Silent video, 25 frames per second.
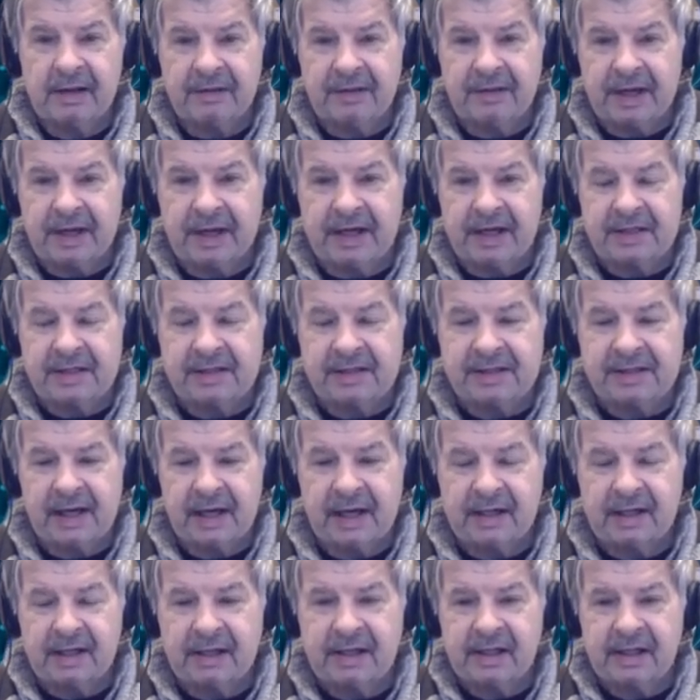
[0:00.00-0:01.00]
The
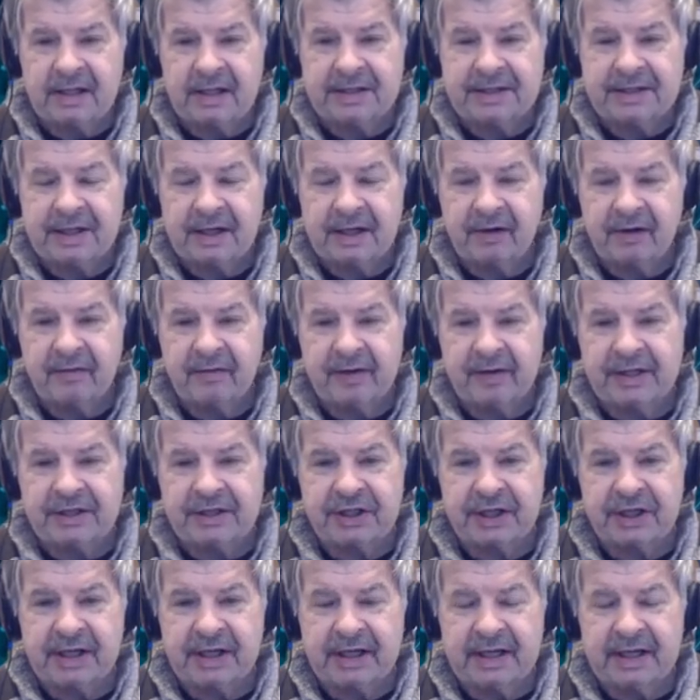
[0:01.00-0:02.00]
second
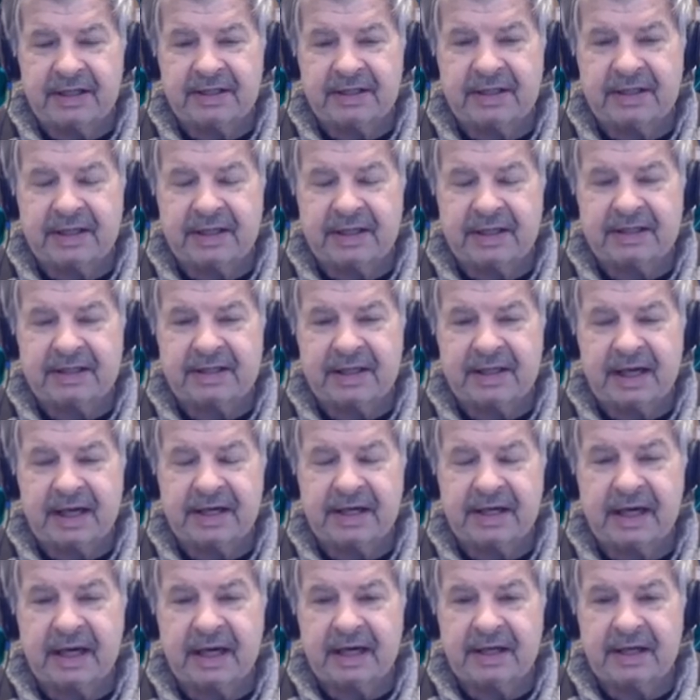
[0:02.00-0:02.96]
consideration is that